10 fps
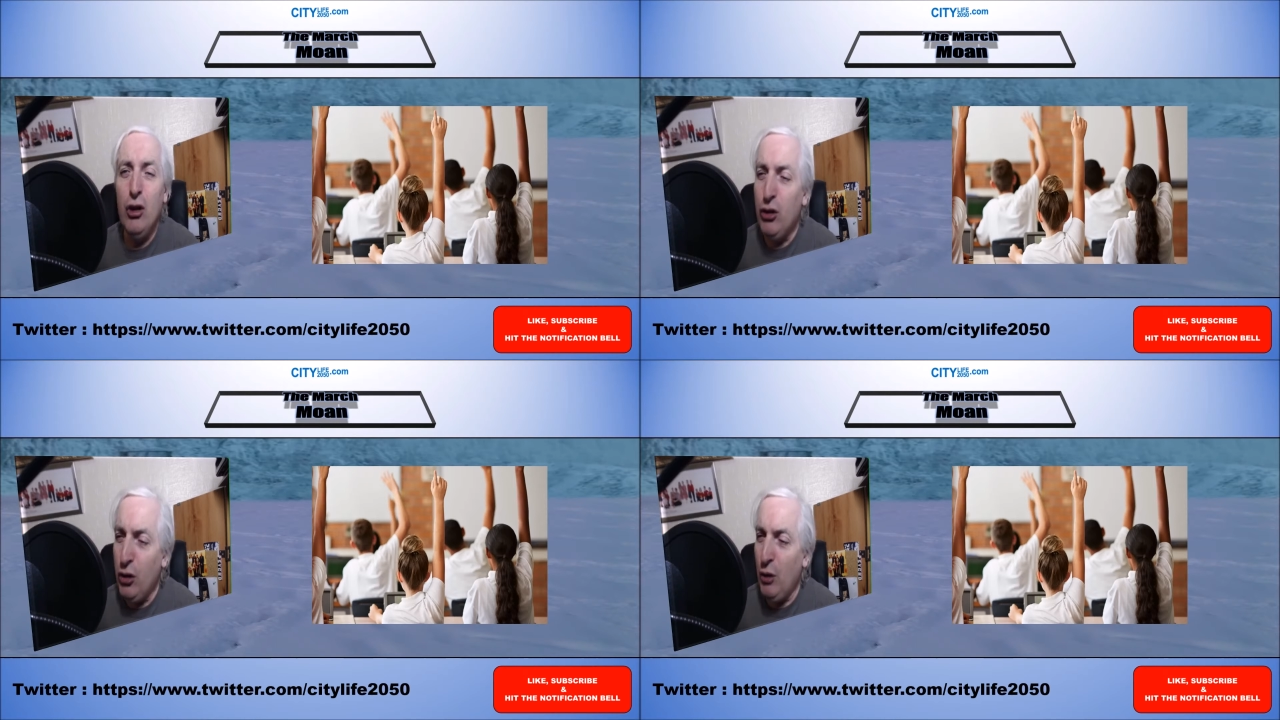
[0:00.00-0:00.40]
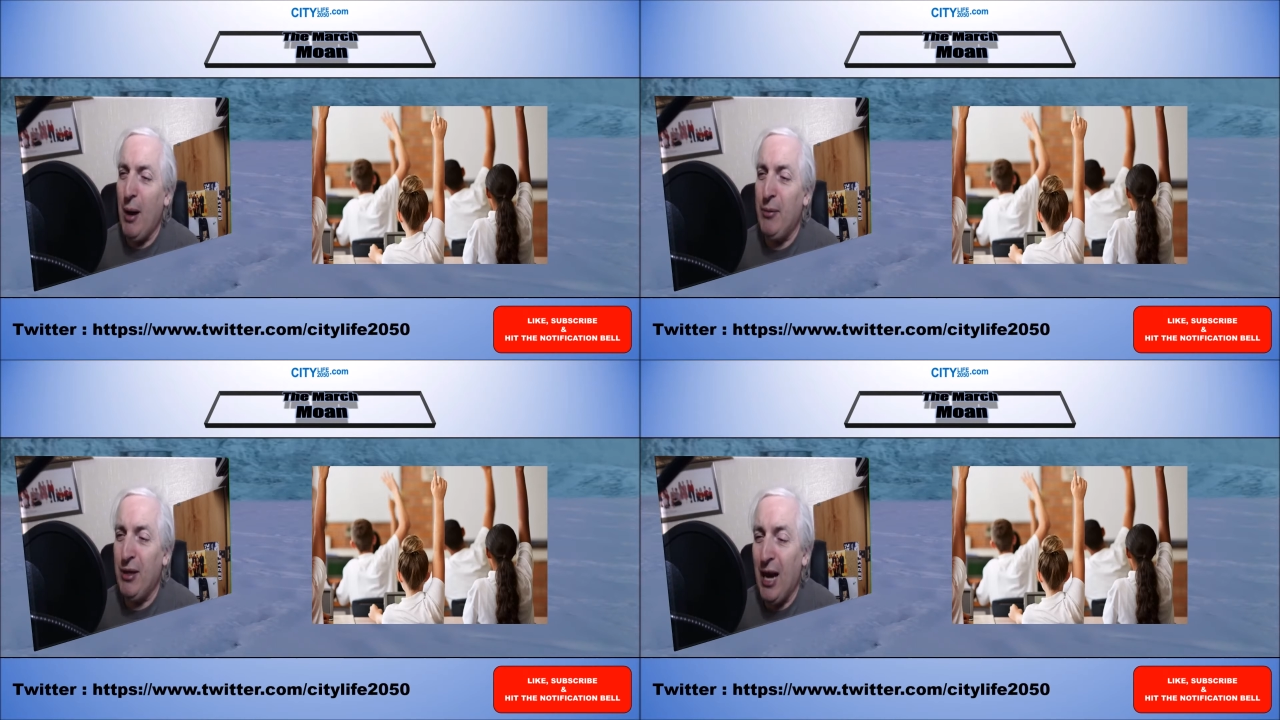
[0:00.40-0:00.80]
to the
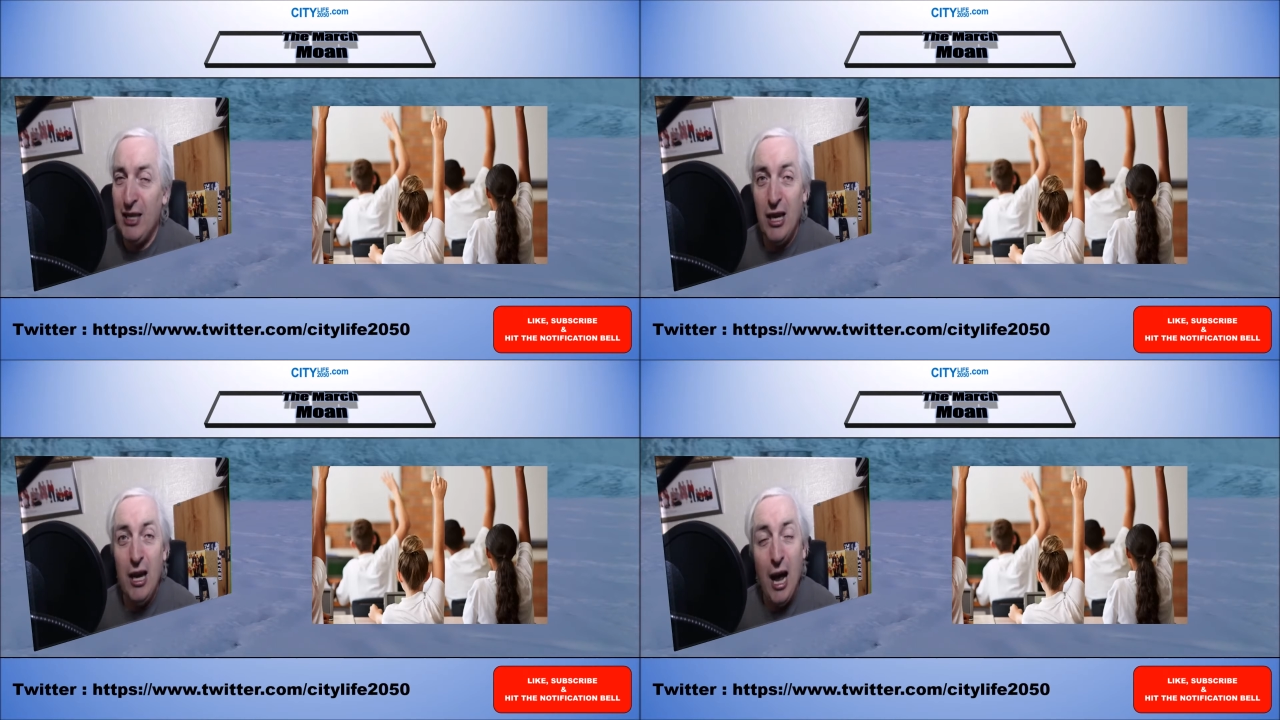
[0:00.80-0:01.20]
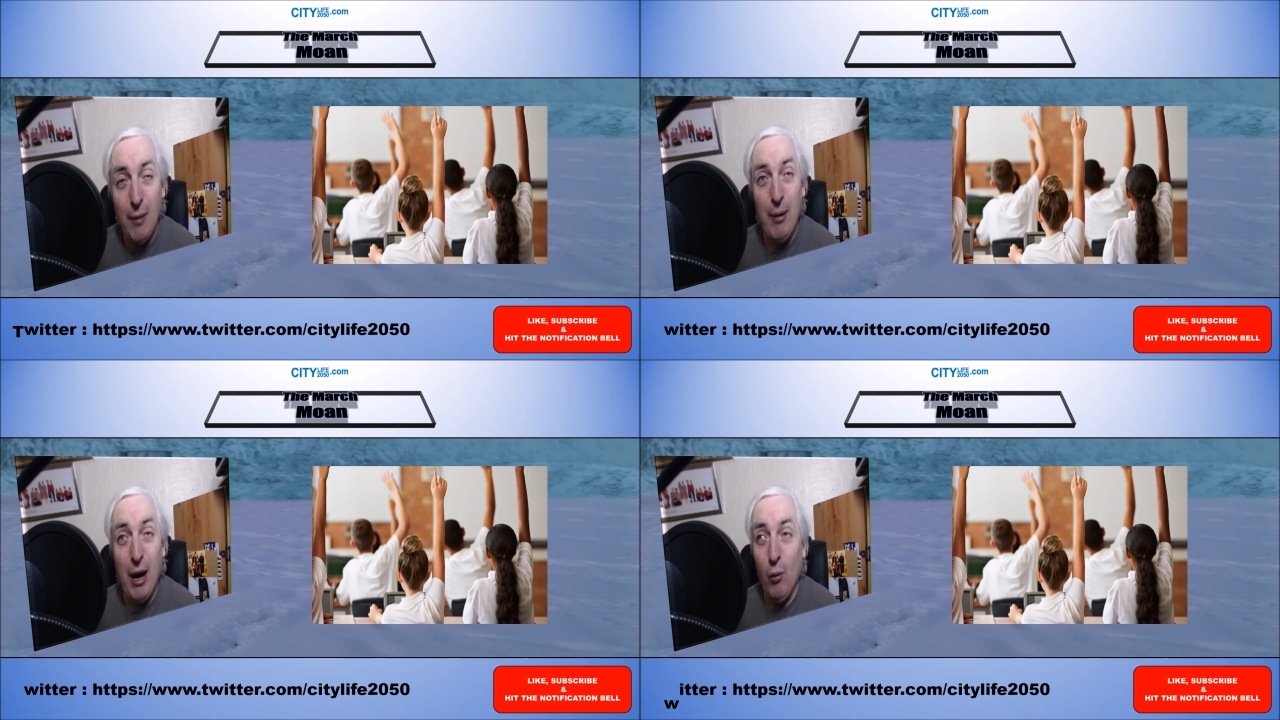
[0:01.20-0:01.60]
website
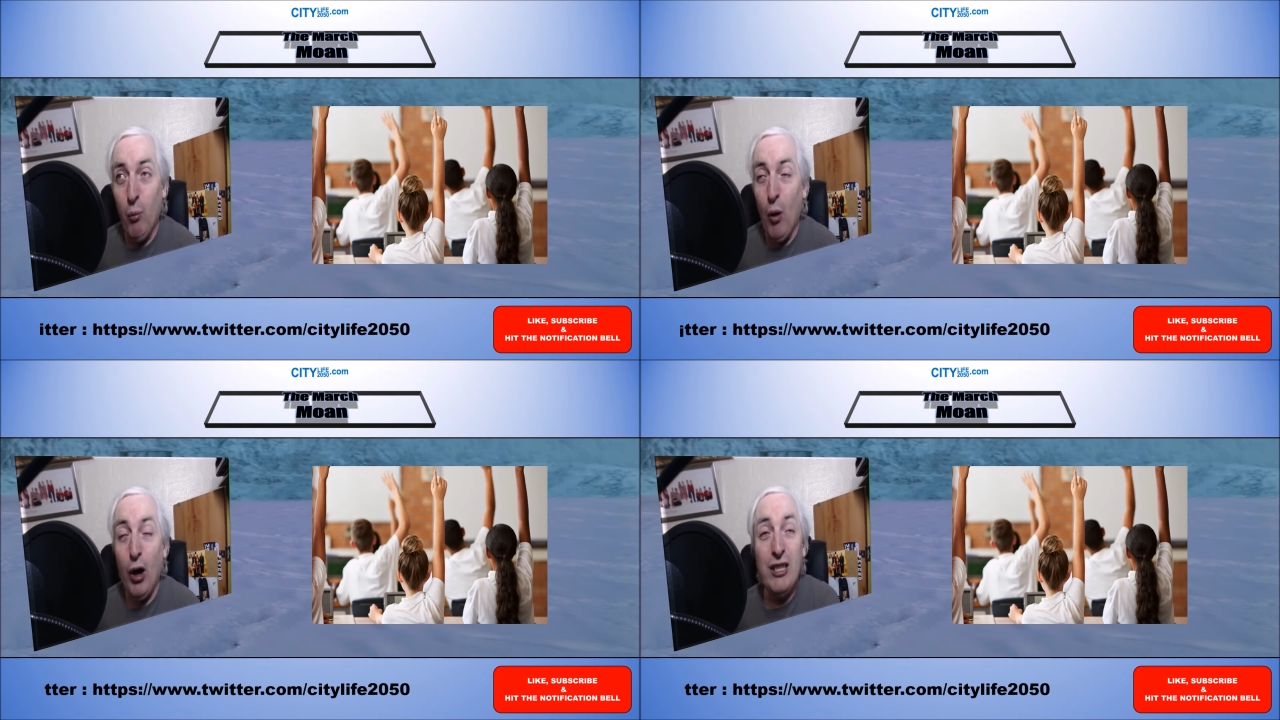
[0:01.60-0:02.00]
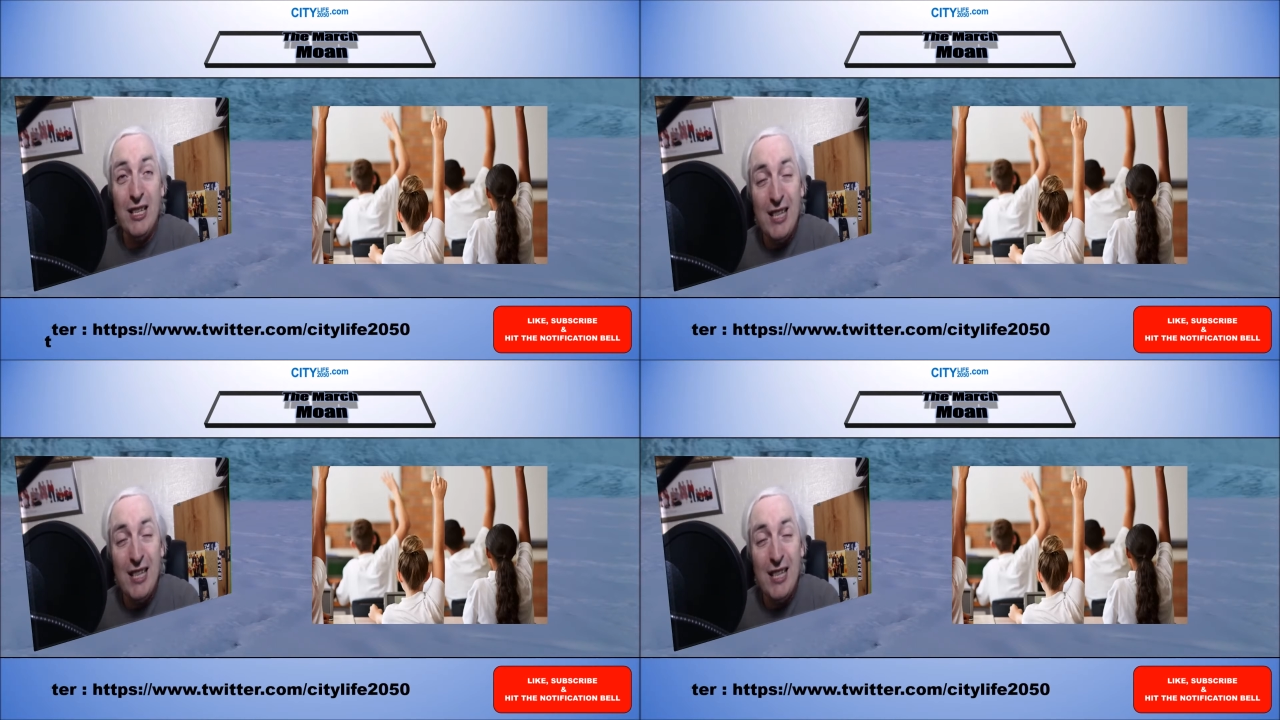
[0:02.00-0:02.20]
about what has